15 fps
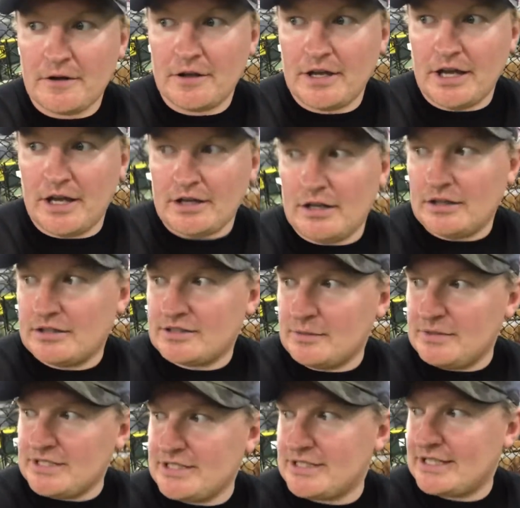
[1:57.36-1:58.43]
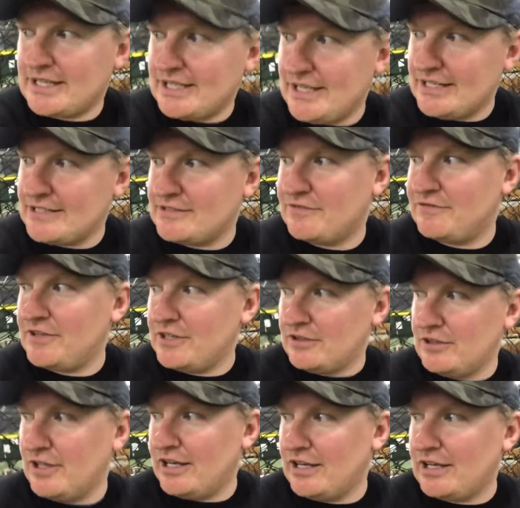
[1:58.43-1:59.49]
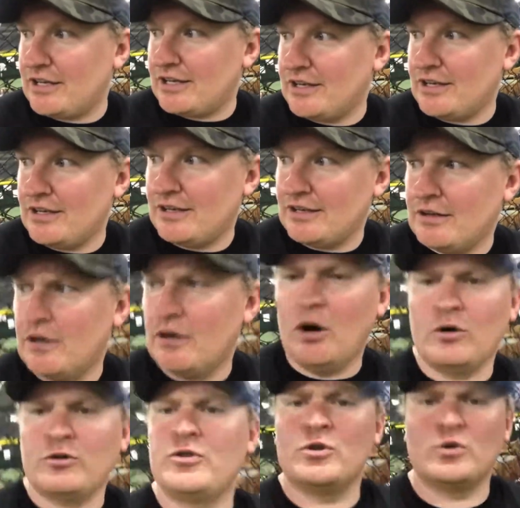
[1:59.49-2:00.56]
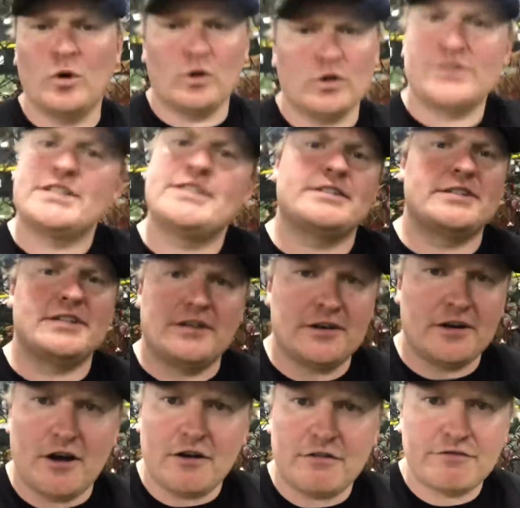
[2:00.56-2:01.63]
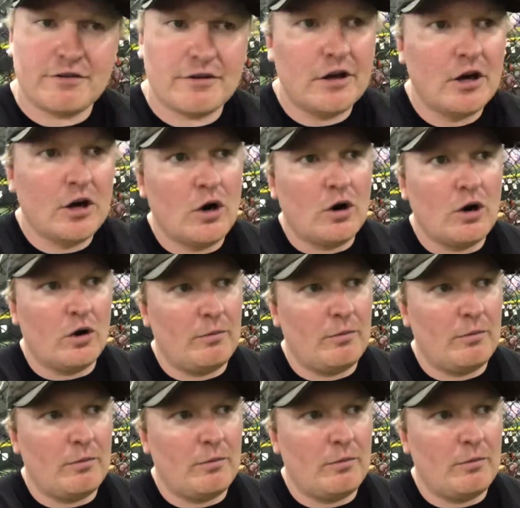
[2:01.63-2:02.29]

Yet some of these kids feel like, oh, 2 goals isn't enough.